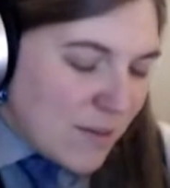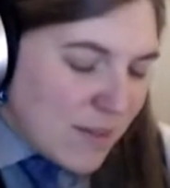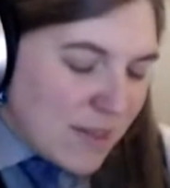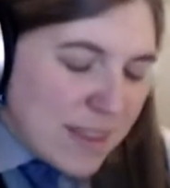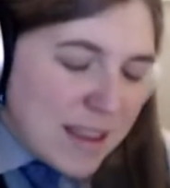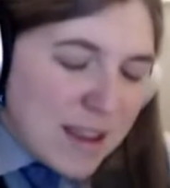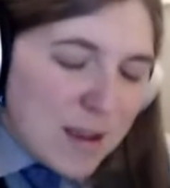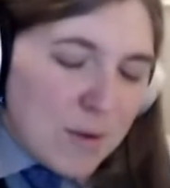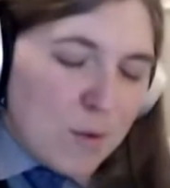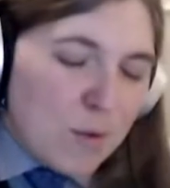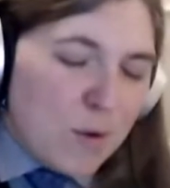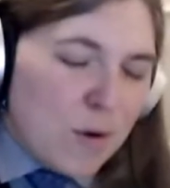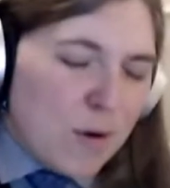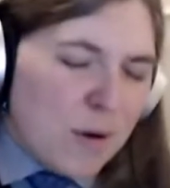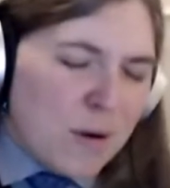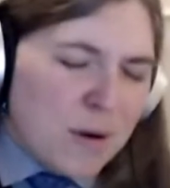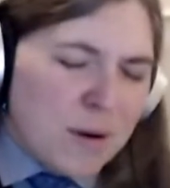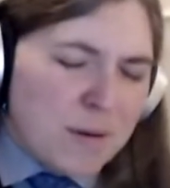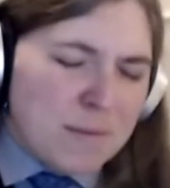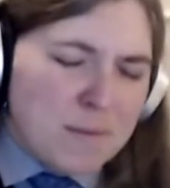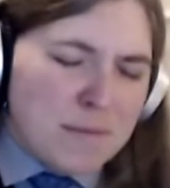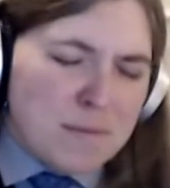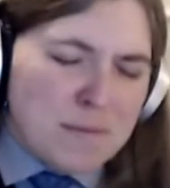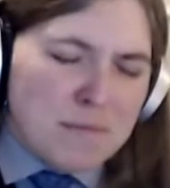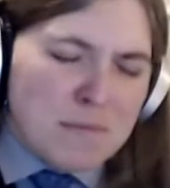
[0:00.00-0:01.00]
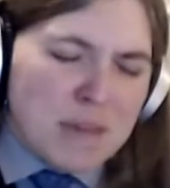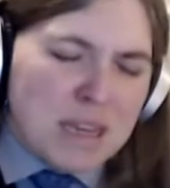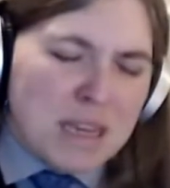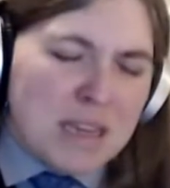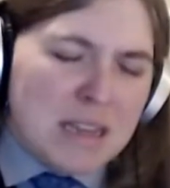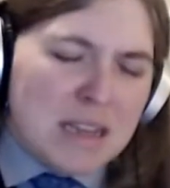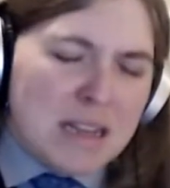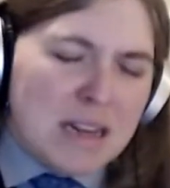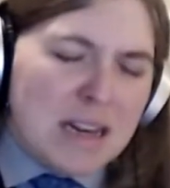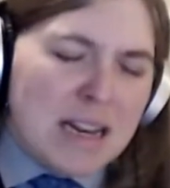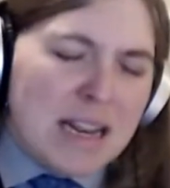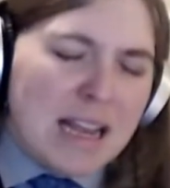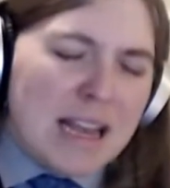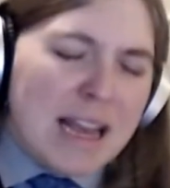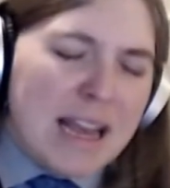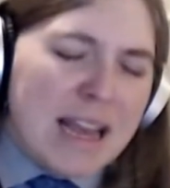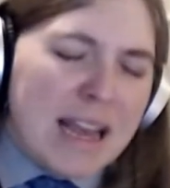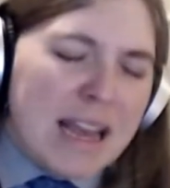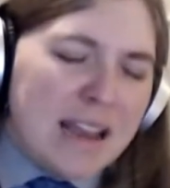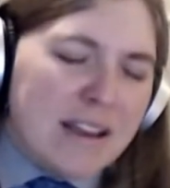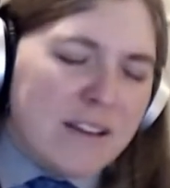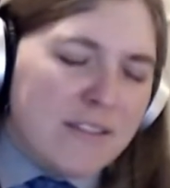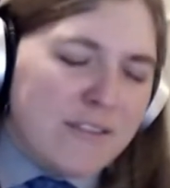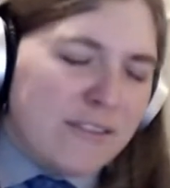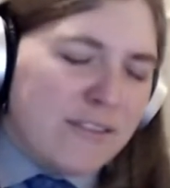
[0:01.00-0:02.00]
They warm me
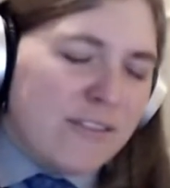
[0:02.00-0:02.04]
like a